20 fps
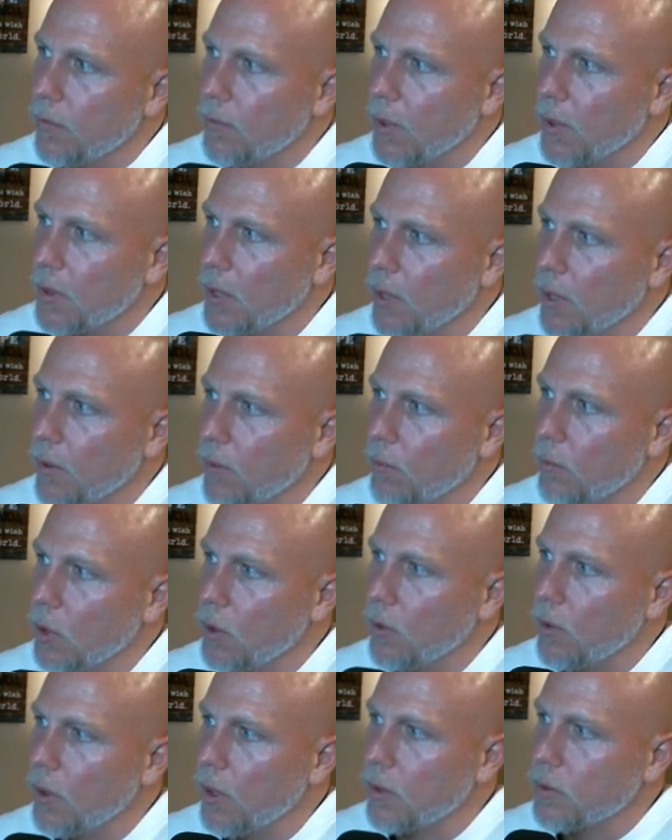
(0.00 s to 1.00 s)
then the
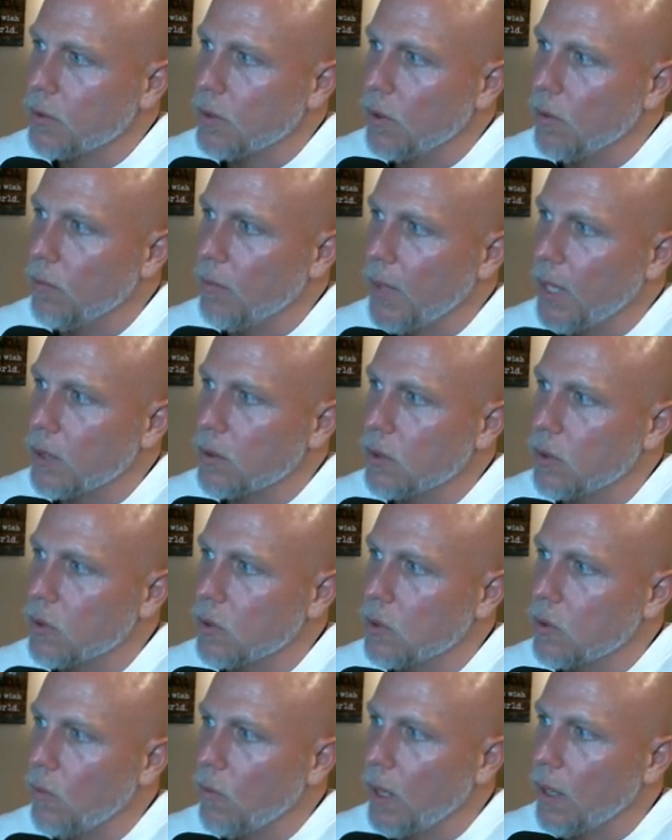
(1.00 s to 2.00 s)
moon also makes a
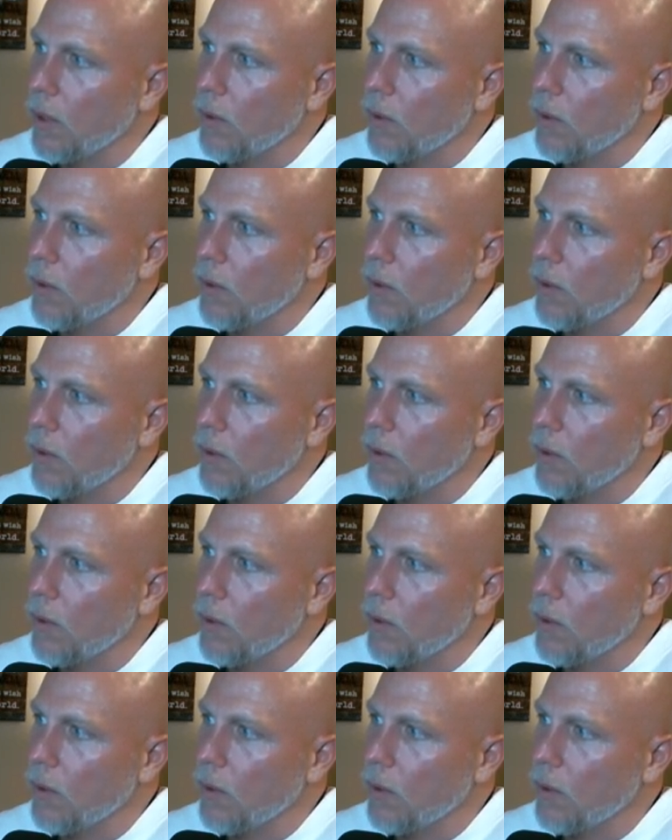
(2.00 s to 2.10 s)
square